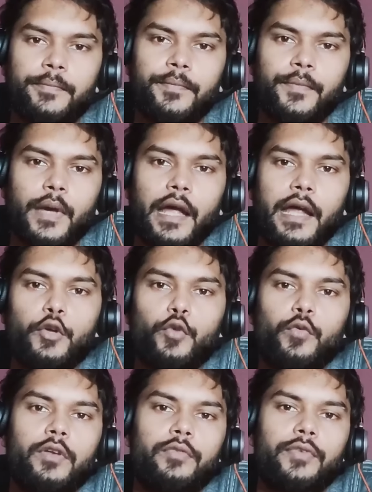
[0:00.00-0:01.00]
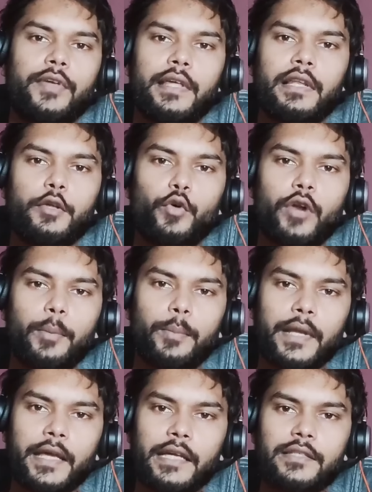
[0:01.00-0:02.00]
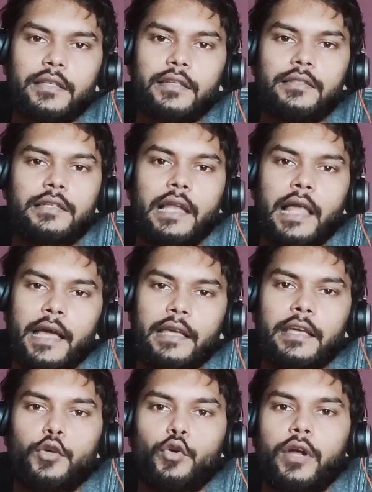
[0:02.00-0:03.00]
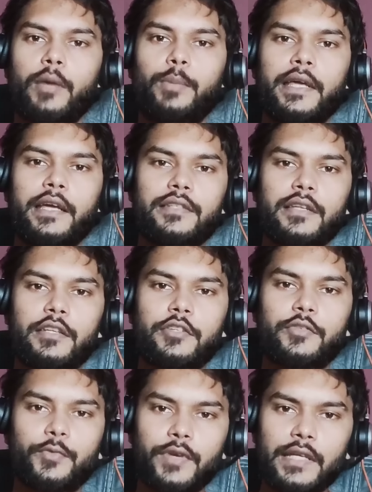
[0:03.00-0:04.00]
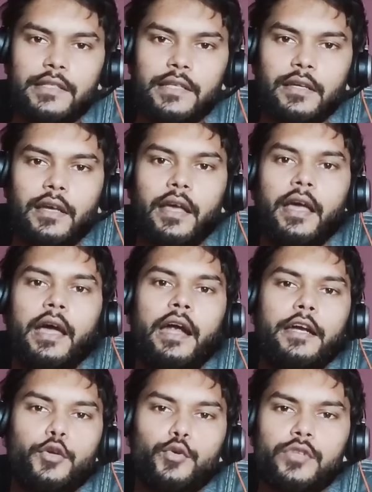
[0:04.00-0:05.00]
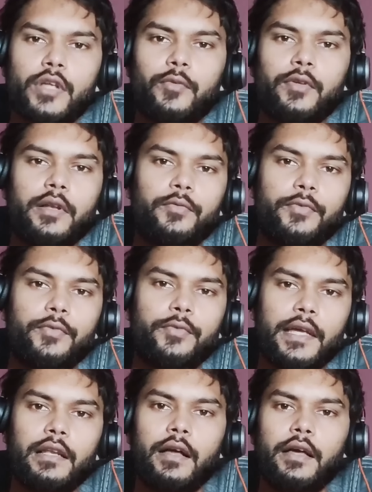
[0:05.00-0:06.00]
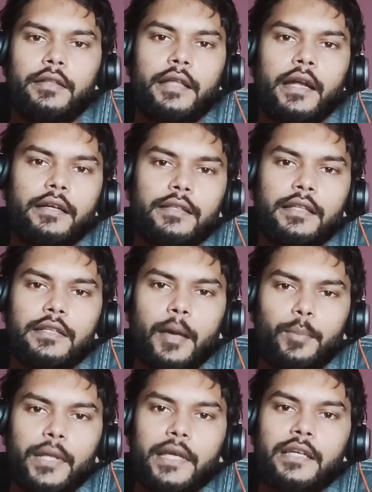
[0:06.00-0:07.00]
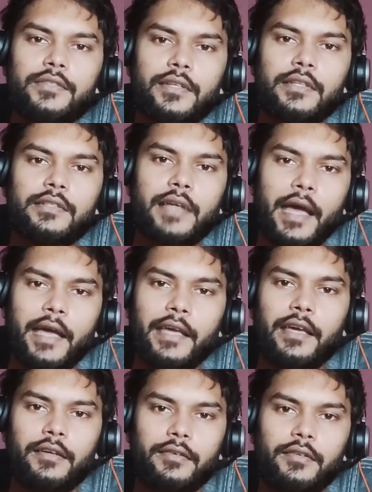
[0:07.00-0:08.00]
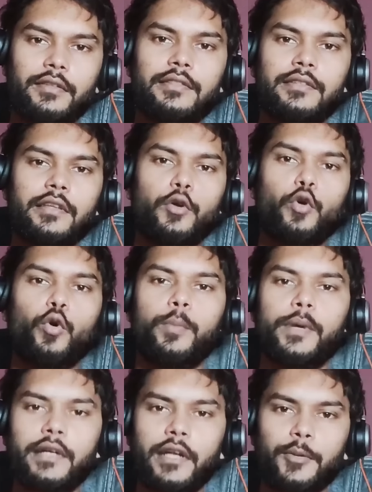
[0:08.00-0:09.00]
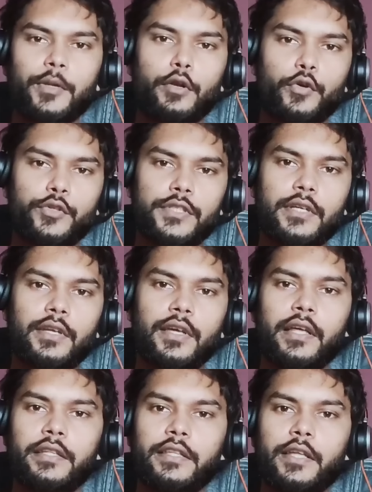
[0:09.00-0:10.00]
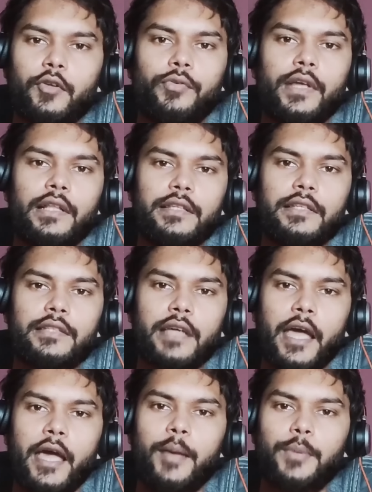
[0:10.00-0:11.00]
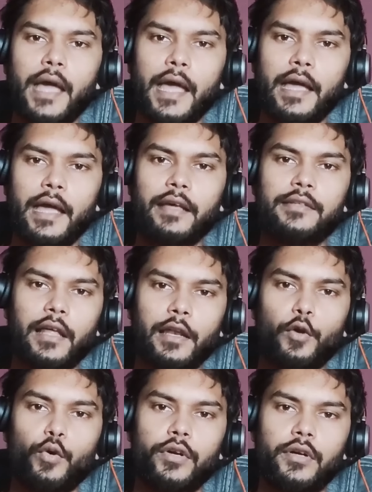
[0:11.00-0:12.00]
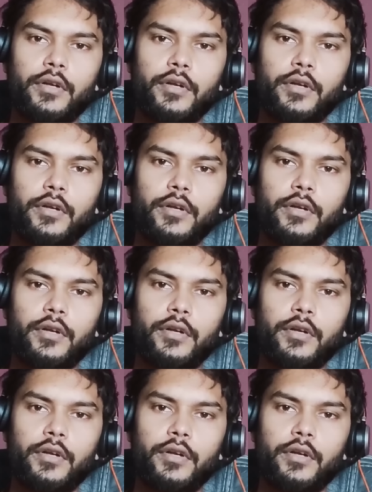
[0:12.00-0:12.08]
and you will feel your application is lagging, your application is freezing, and user will feel that this application is hanging. This is the common terminology. They will feel this app hangs a lot.